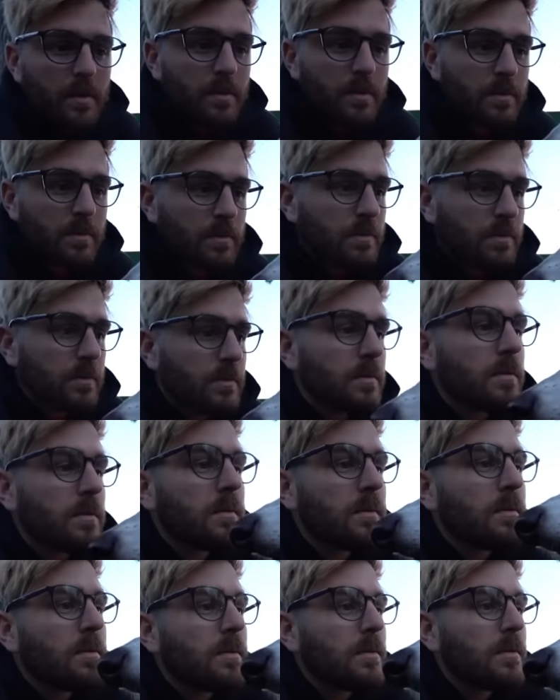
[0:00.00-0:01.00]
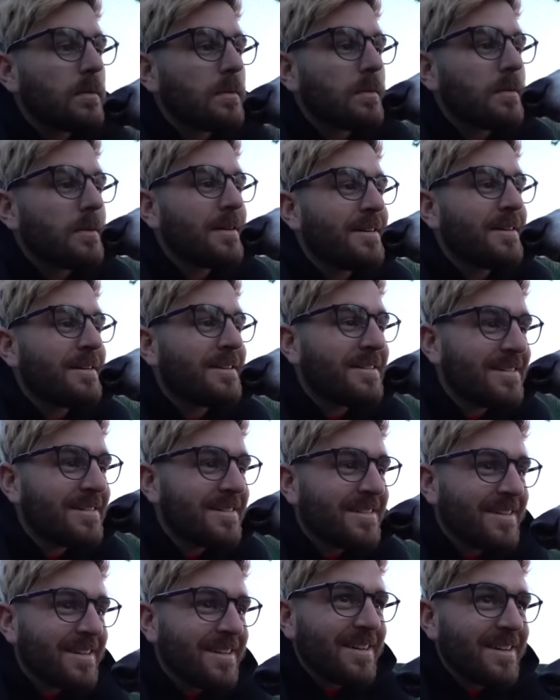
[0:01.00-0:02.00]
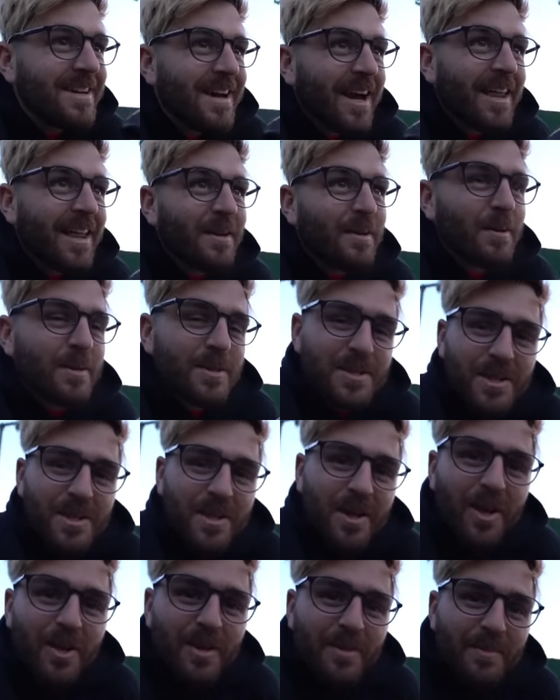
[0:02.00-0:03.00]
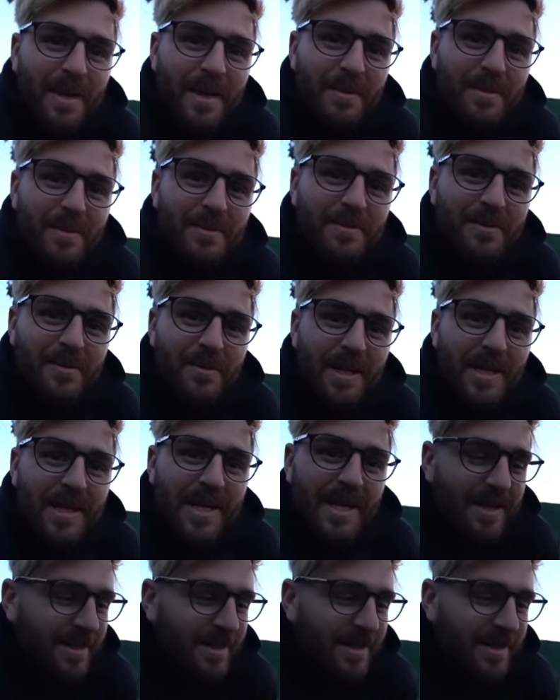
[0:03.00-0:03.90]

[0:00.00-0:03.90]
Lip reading: you know, there were so many days a year ago when Julien and I would look at